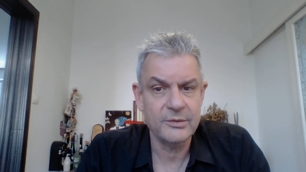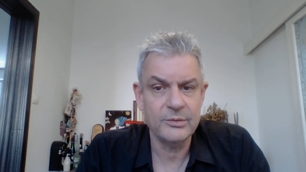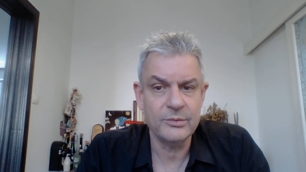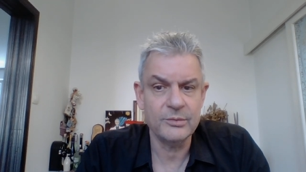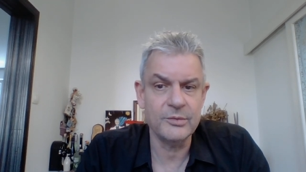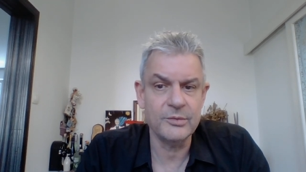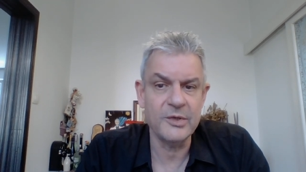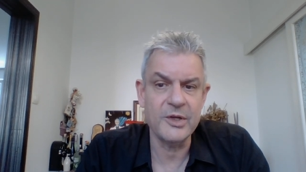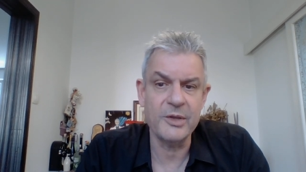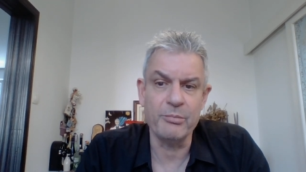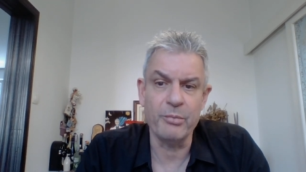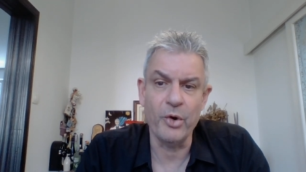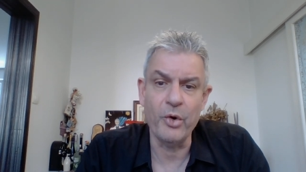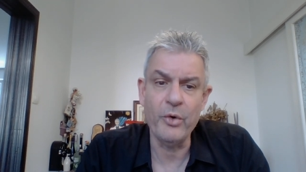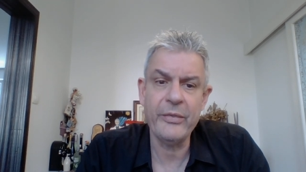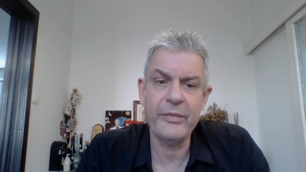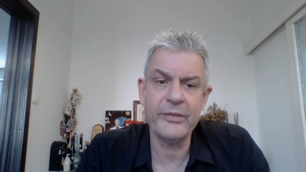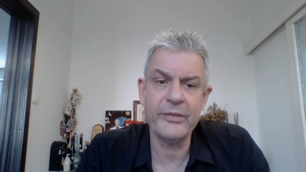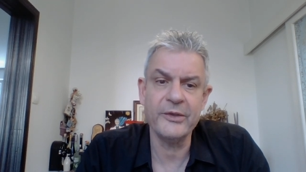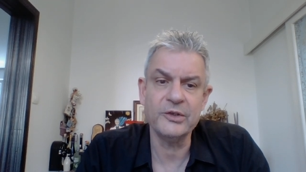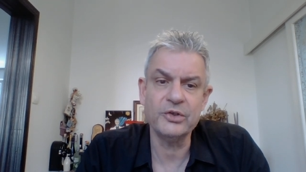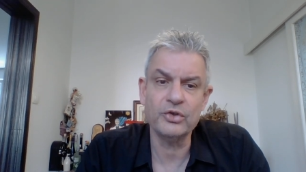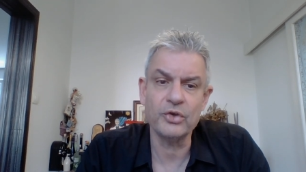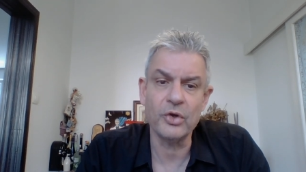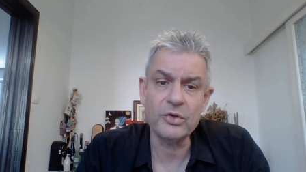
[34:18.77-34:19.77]
with both
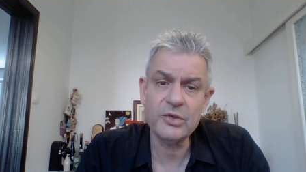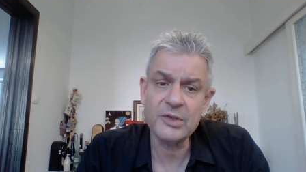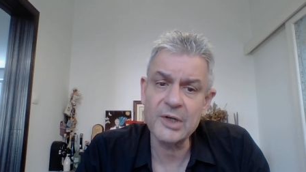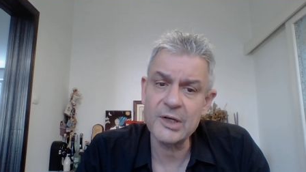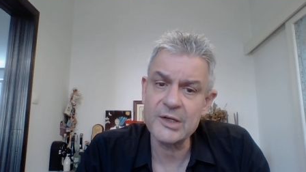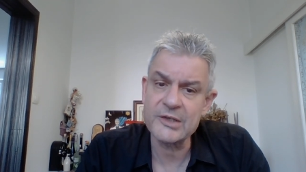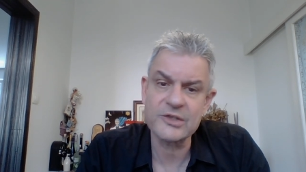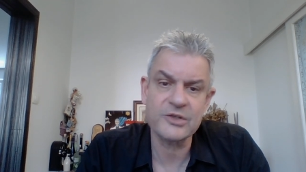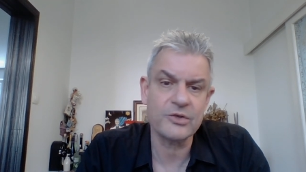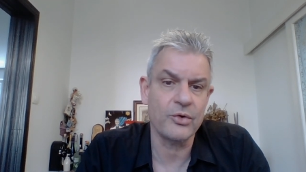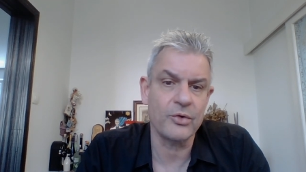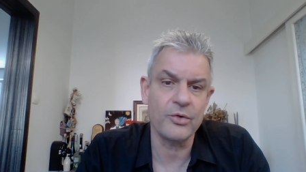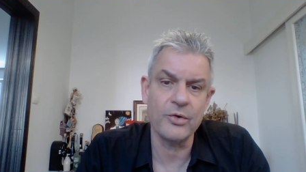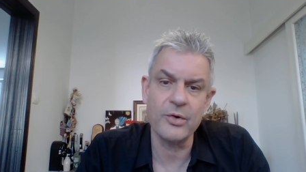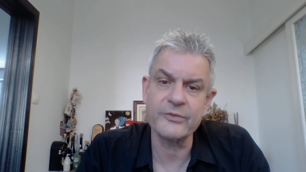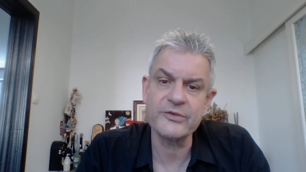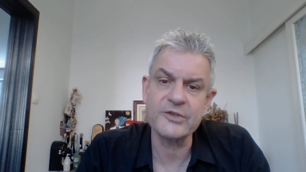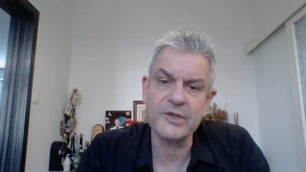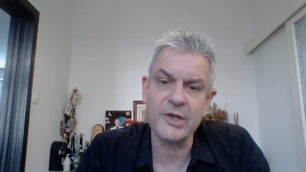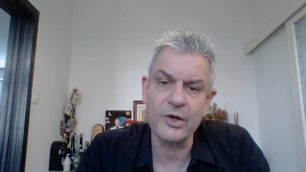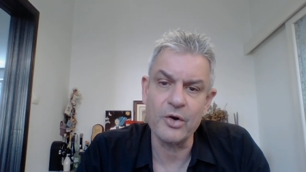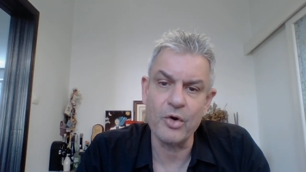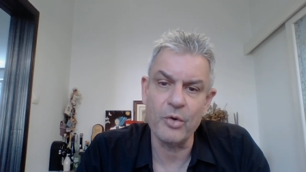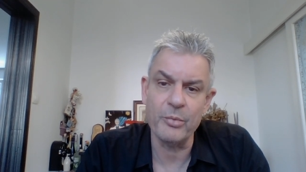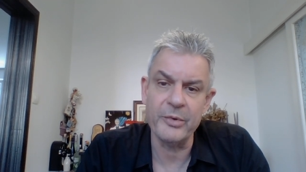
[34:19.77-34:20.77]
the total score of
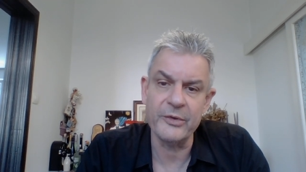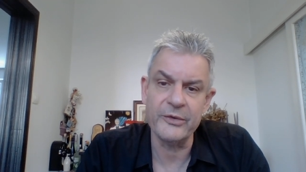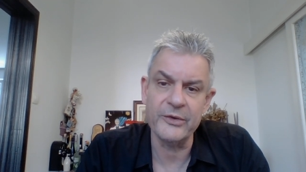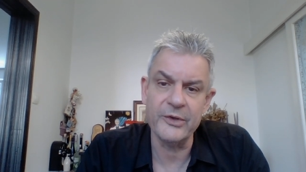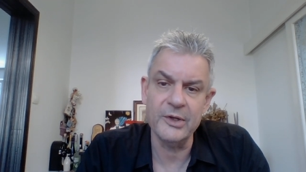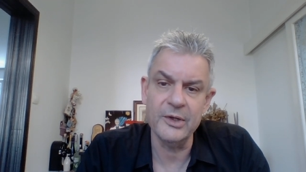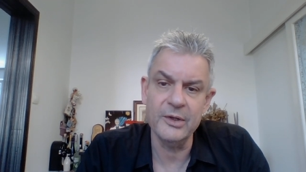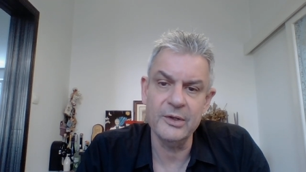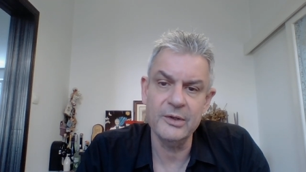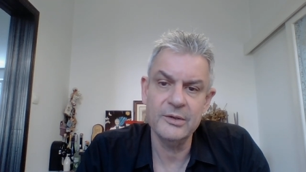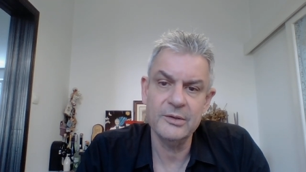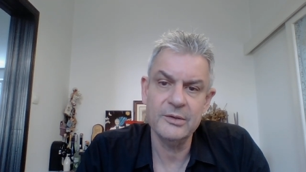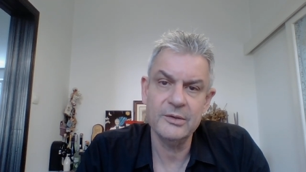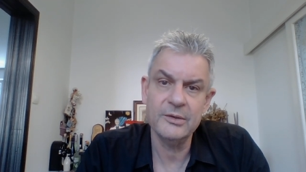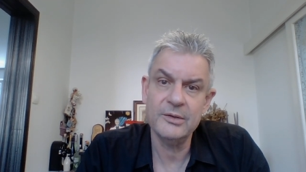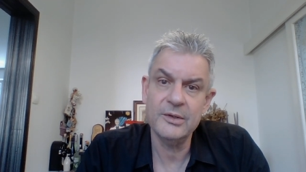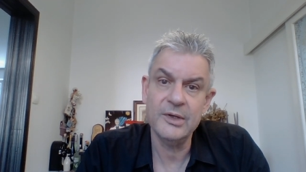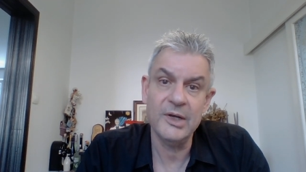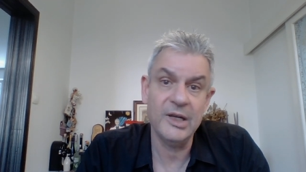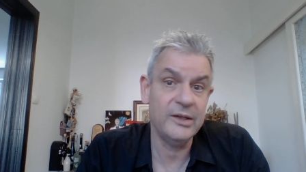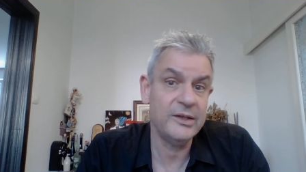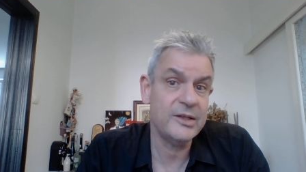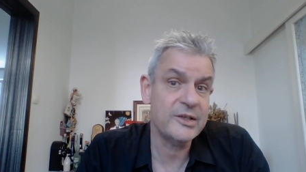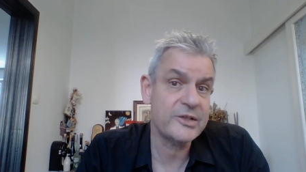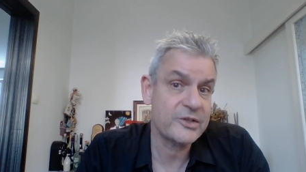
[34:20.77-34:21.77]
psychopathy
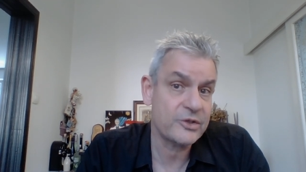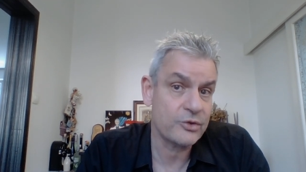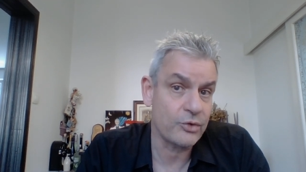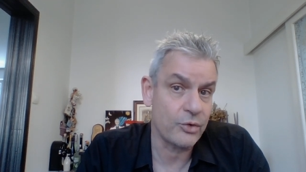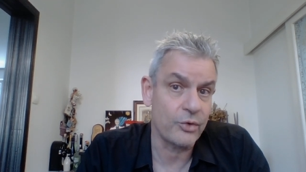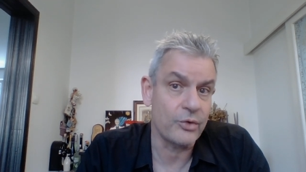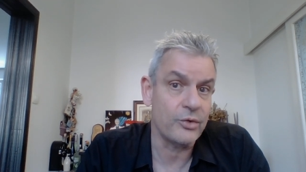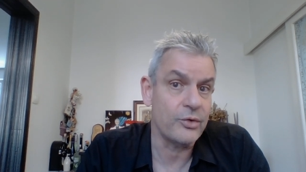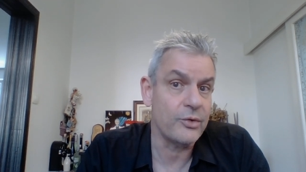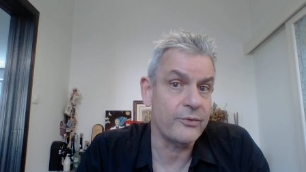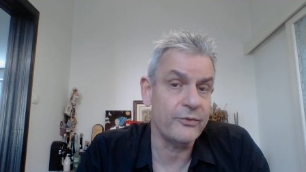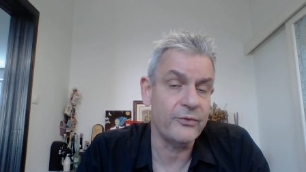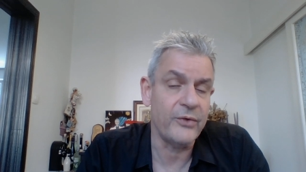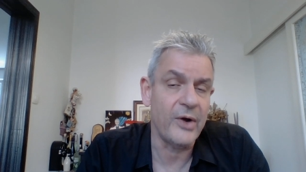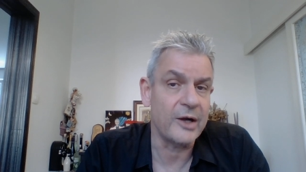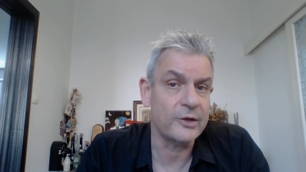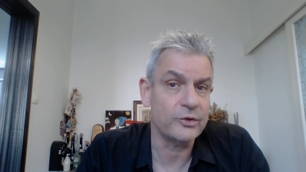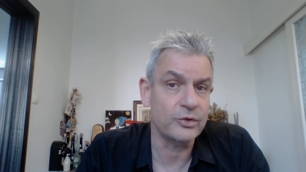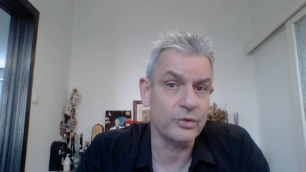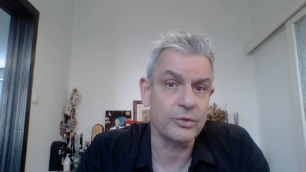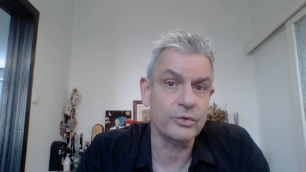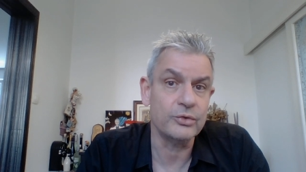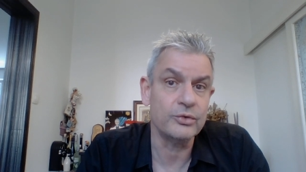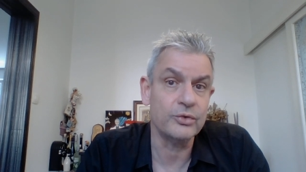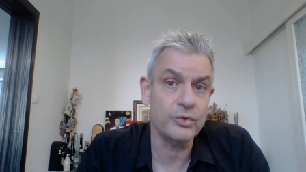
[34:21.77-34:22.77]
and the score of
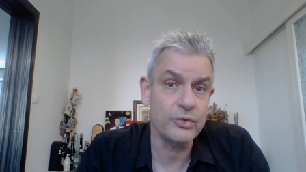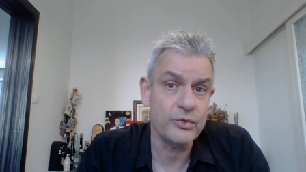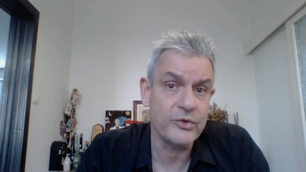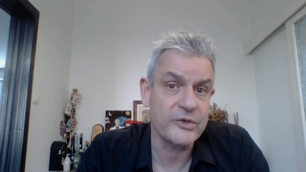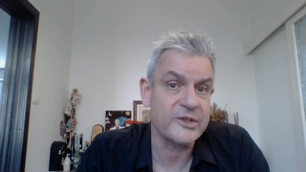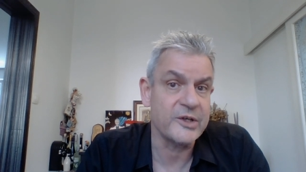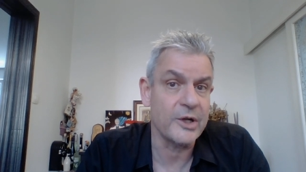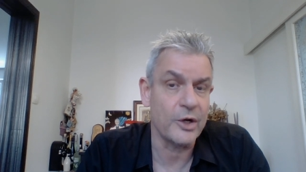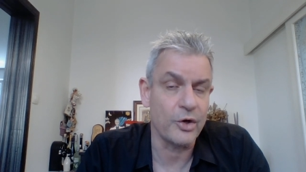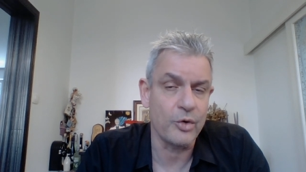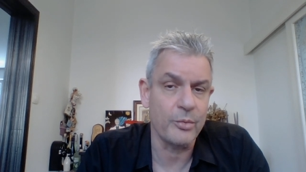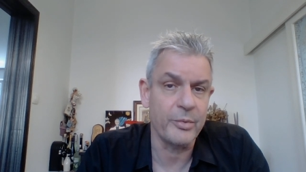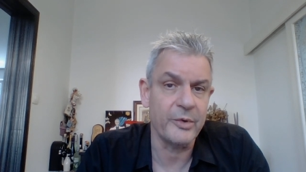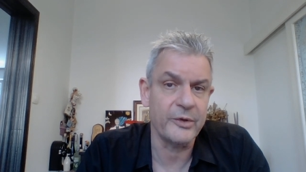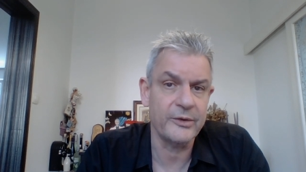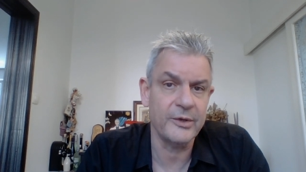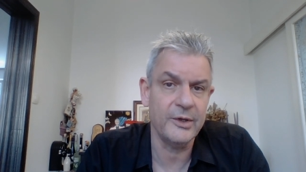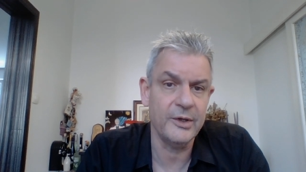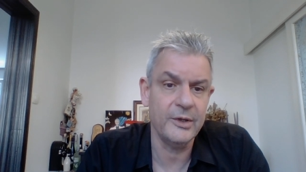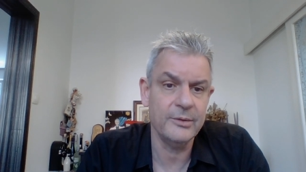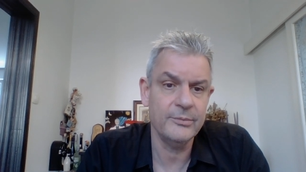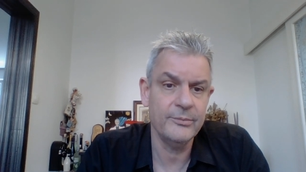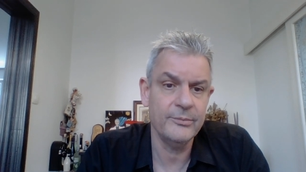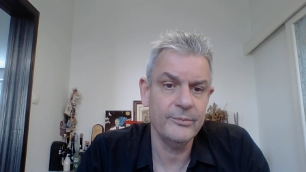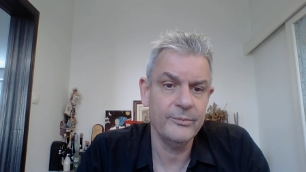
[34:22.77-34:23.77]
factor 2 psychopathy.